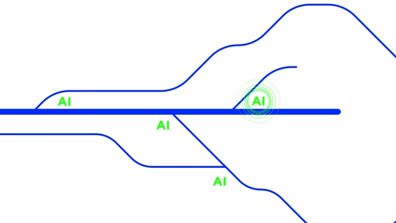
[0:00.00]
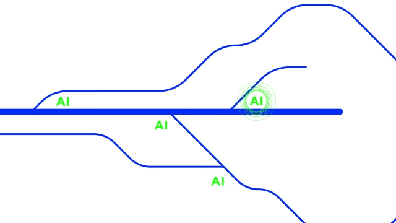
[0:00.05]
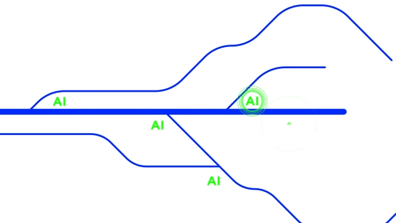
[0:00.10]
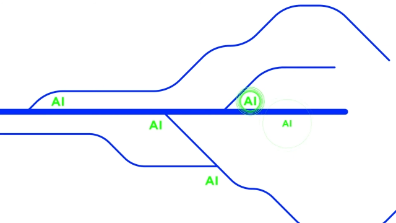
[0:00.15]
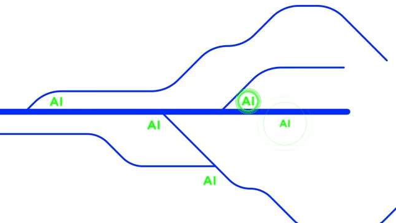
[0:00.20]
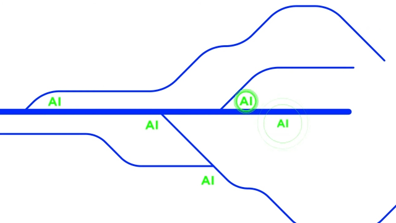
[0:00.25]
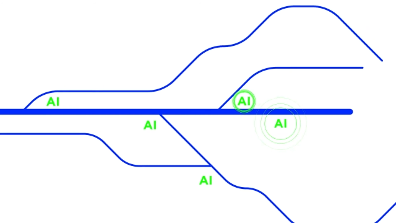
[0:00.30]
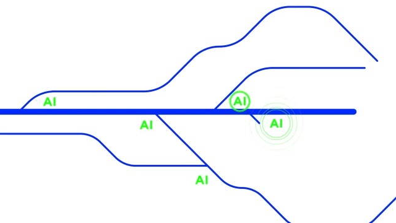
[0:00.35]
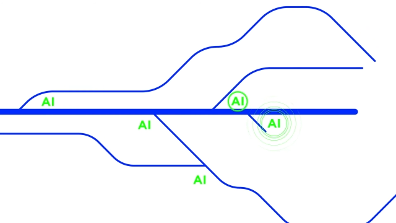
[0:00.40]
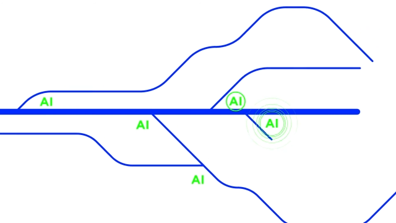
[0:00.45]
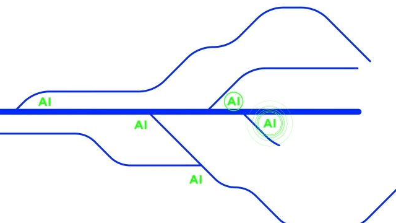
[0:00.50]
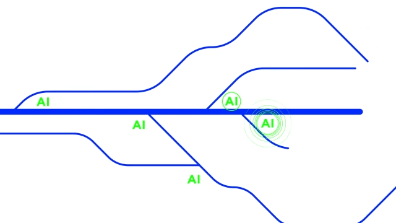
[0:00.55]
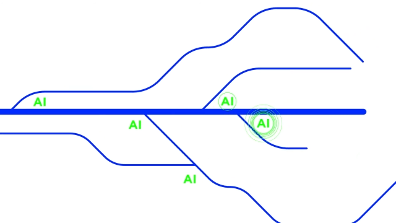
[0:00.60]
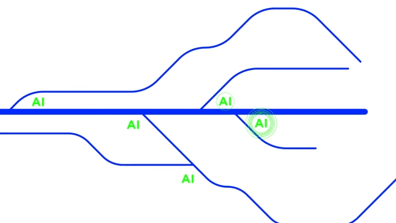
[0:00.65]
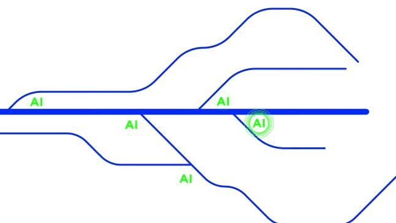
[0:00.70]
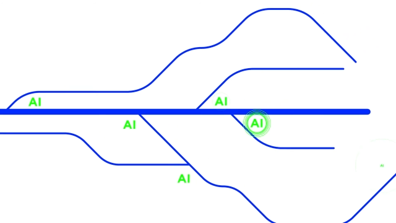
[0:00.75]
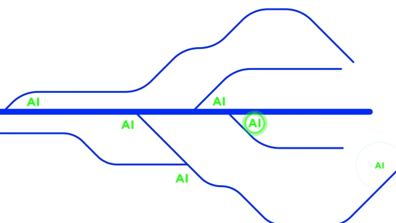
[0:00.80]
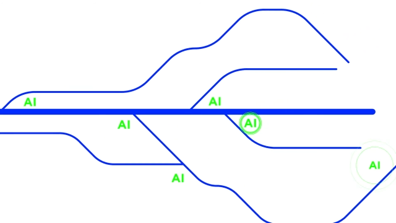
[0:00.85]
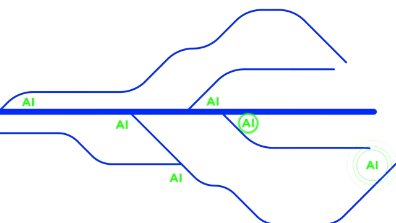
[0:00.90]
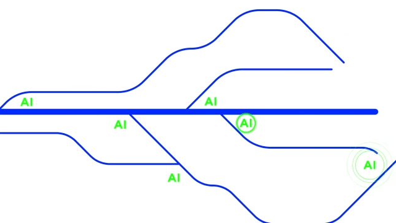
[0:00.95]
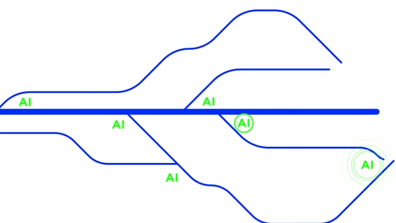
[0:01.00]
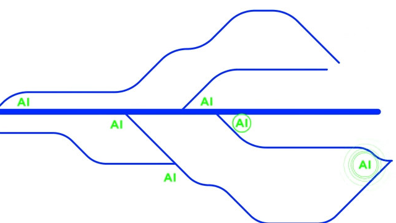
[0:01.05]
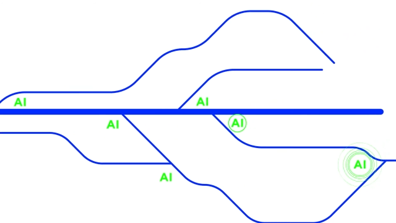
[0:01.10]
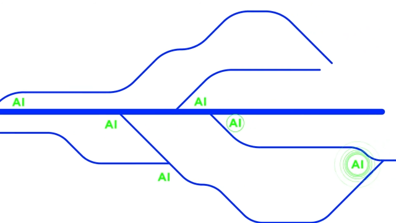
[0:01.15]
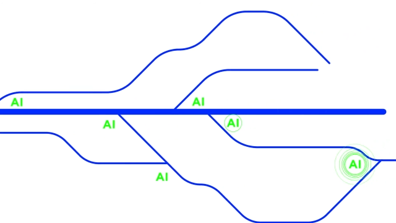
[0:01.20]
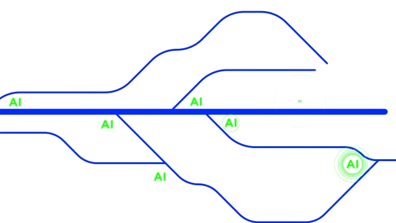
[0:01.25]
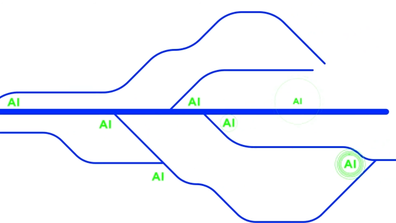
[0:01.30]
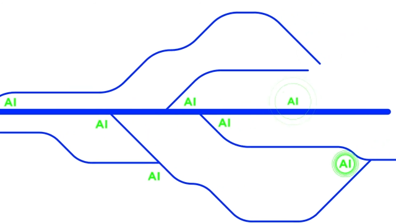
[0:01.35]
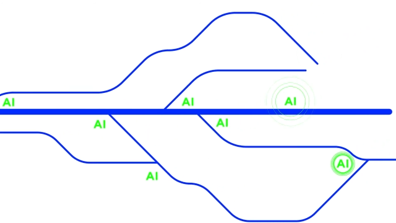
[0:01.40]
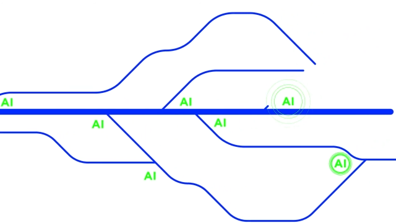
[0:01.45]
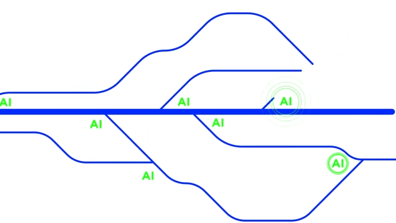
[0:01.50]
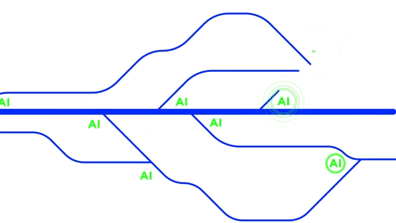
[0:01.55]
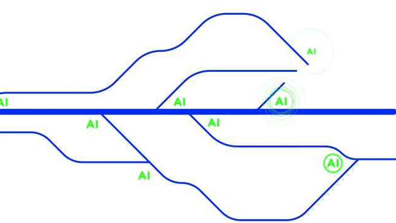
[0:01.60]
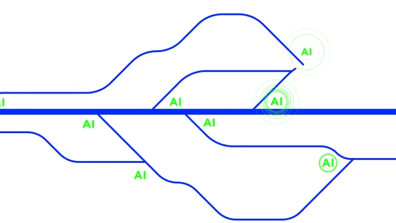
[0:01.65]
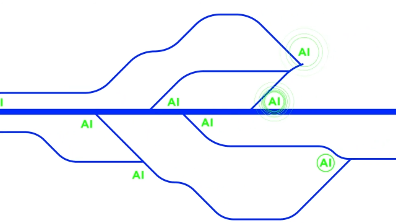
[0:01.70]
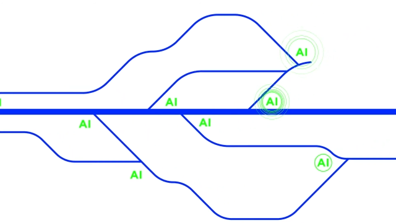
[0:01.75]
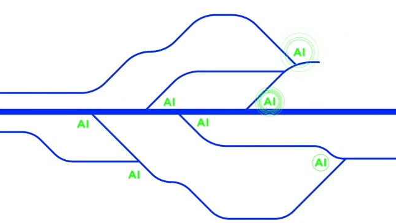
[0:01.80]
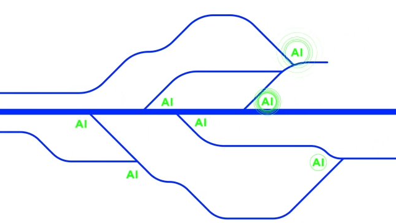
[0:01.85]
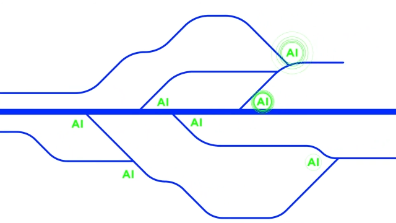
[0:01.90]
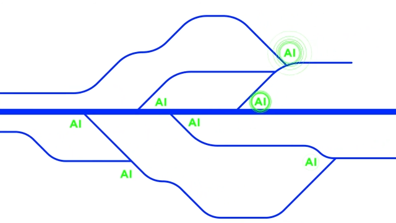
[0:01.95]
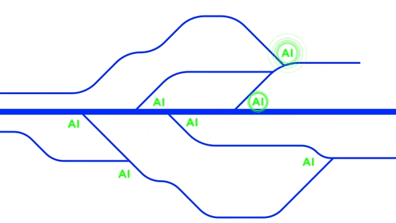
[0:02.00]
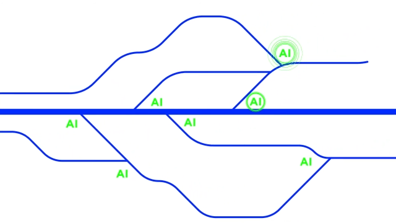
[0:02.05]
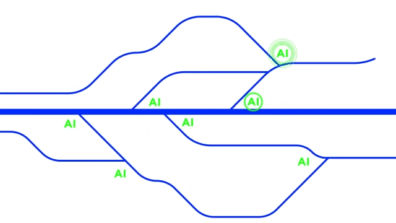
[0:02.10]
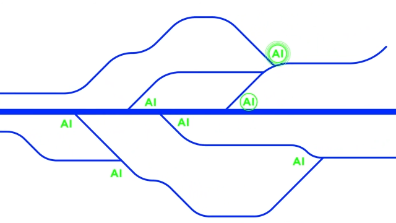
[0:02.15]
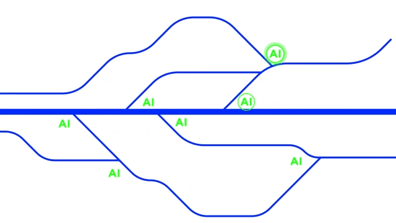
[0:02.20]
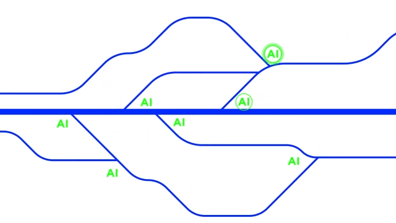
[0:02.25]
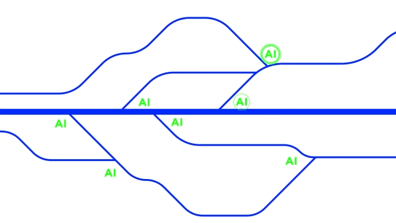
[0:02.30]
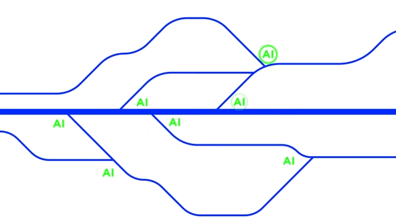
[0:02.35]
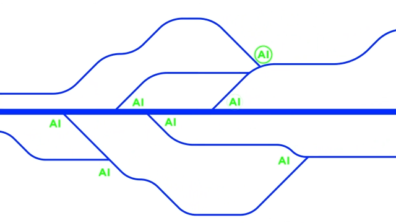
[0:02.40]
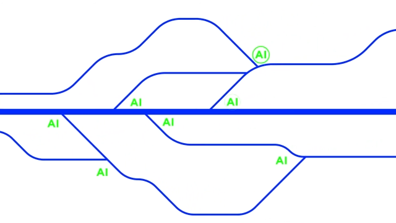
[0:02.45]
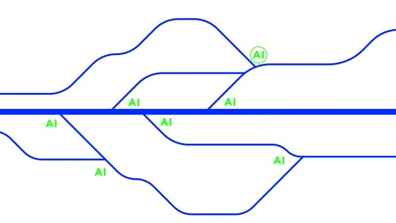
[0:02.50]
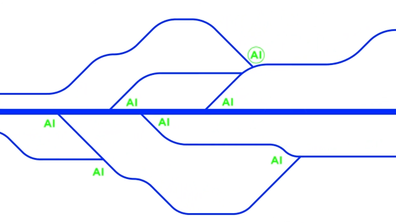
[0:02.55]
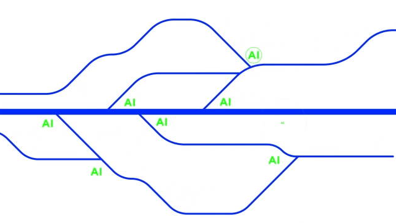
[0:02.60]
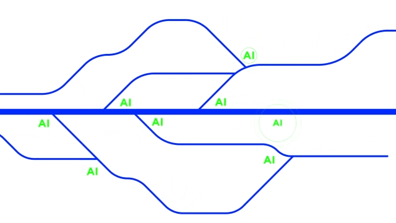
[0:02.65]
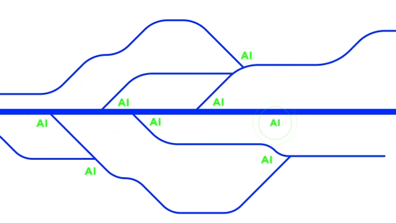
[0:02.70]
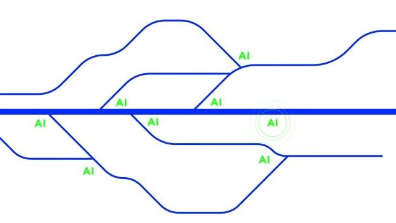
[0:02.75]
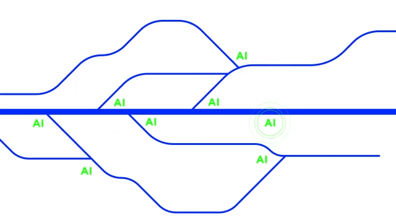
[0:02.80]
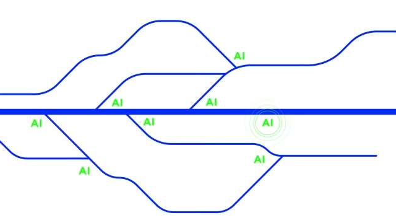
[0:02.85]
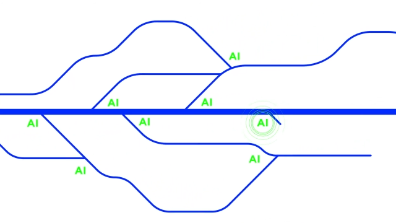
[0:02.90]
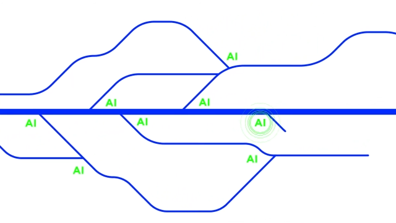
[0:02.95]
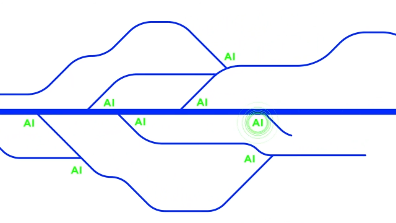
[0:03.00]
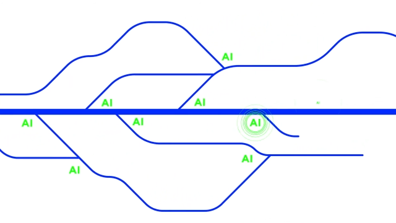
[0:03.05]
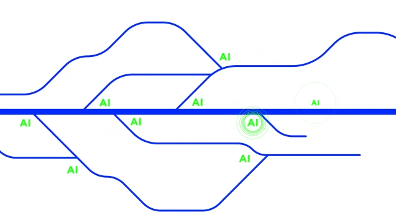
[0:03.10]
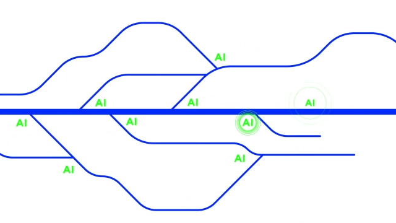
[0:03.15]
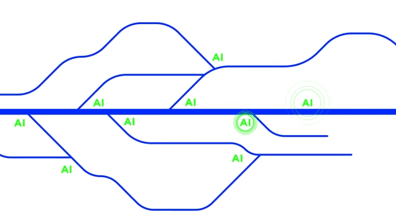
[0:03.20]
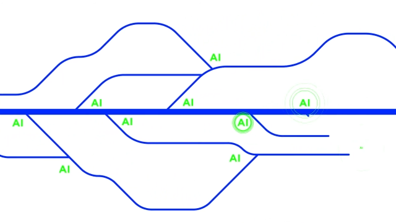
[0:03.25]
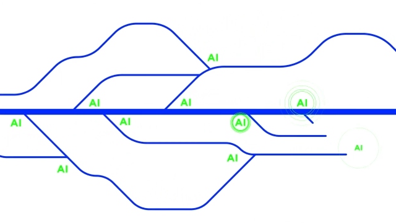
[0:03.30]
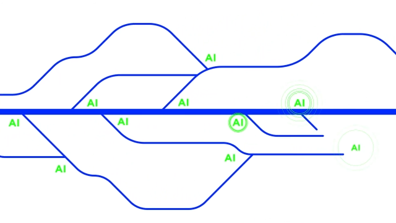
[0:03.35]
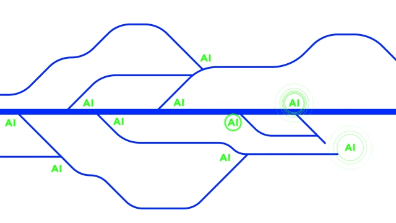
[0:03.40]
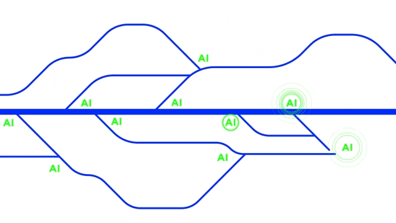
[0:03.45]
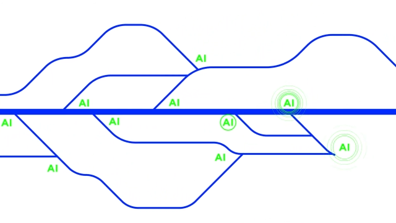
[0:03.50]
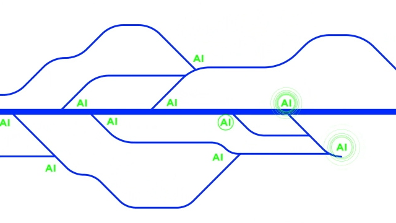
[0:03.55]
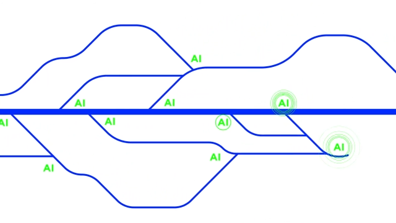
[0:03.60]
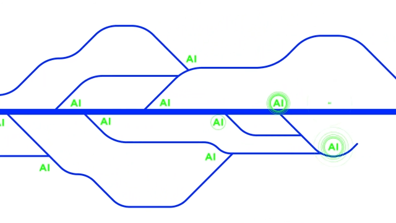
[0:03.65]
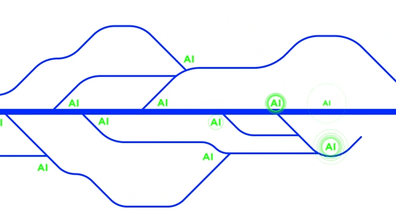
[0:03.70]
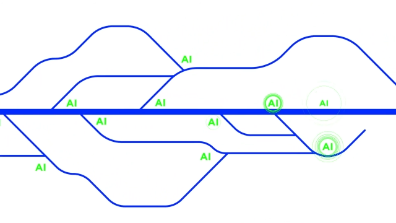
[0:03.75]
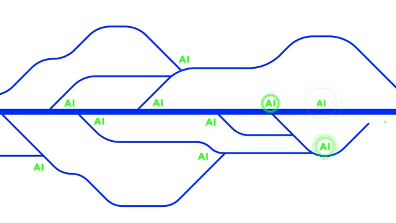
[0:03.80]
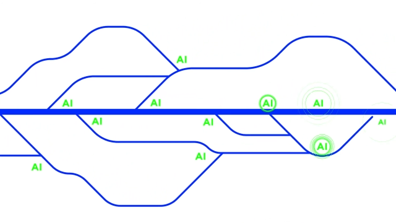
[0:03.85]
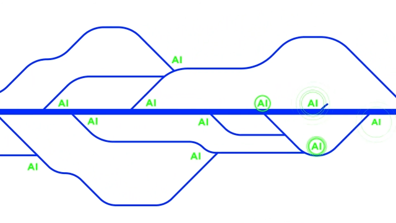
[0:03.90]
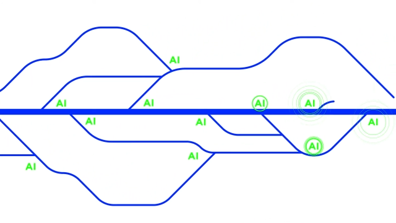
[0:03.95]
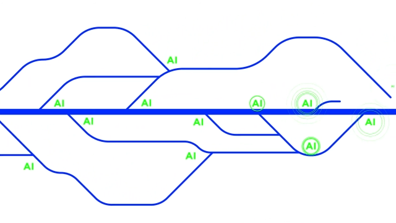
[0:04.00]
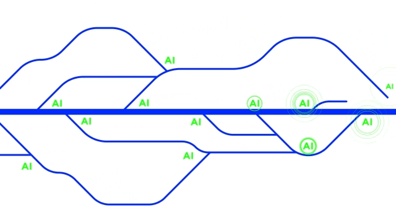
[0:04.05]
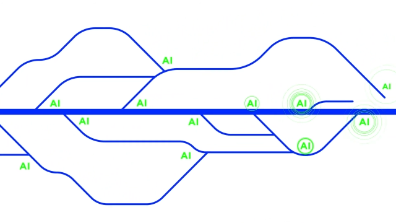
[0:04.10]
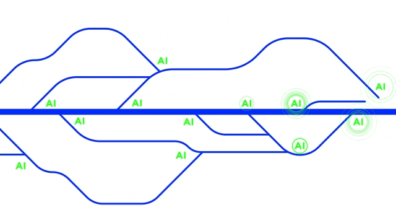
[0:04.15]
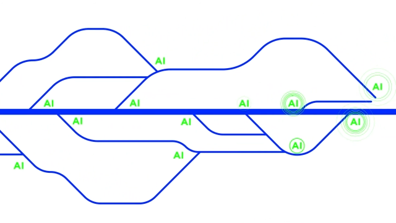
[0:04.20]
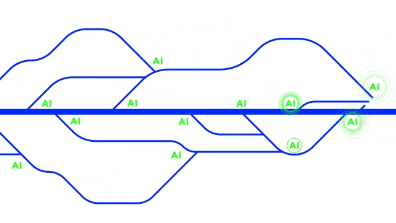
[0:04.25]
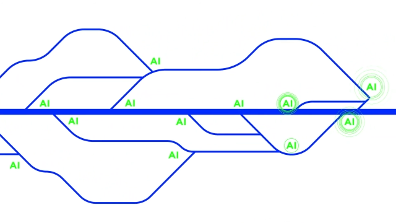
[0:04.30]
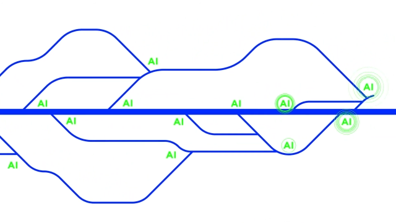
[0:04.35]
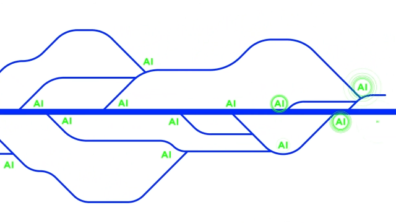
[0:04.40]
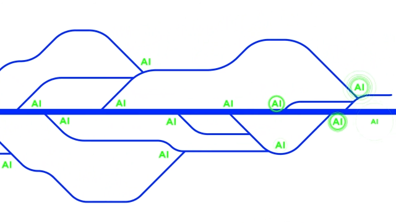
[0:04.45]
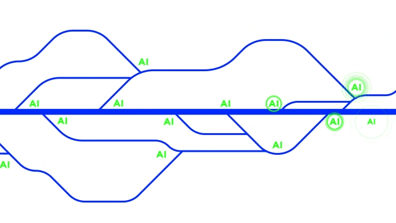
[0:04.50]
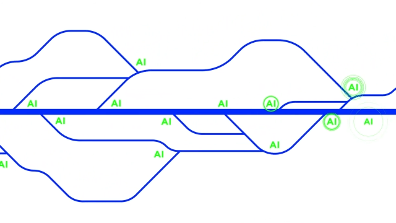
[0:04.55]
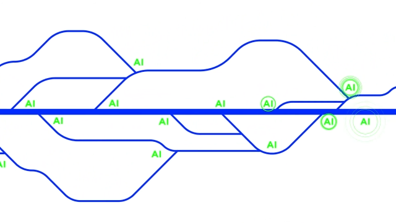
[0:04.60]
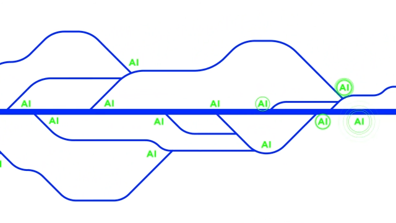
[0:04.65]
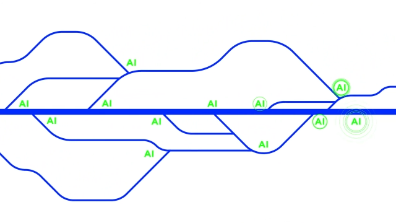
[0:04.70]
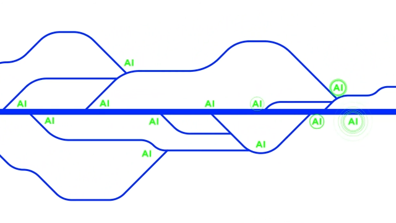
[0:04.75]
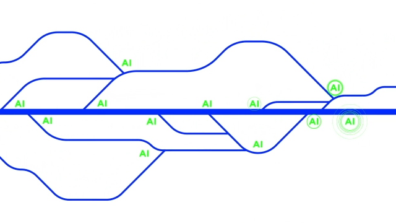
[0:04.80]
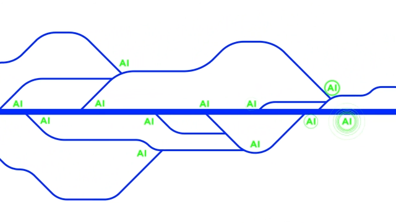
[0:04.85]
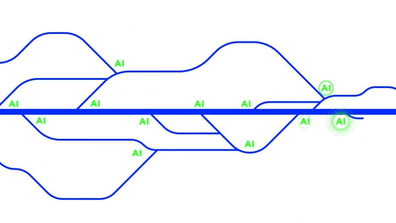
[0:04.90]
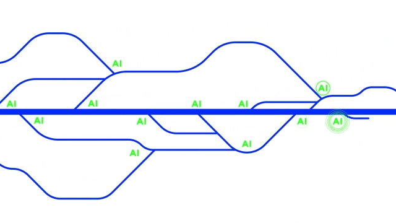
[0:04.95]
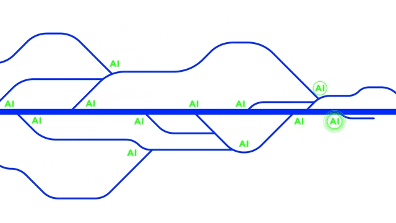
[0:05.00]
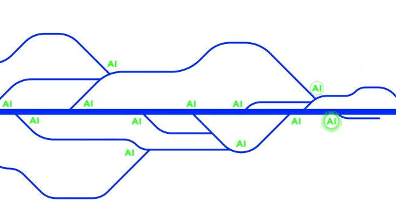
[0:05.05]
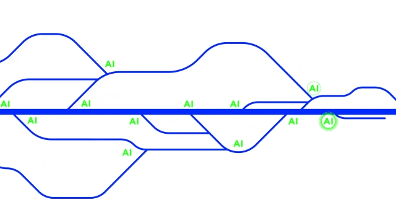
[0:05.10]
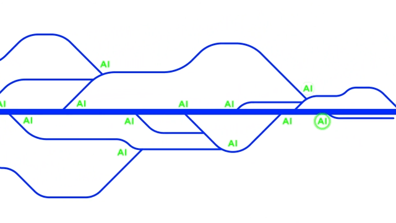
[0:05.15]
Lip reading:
Nobody's mouth can be seen.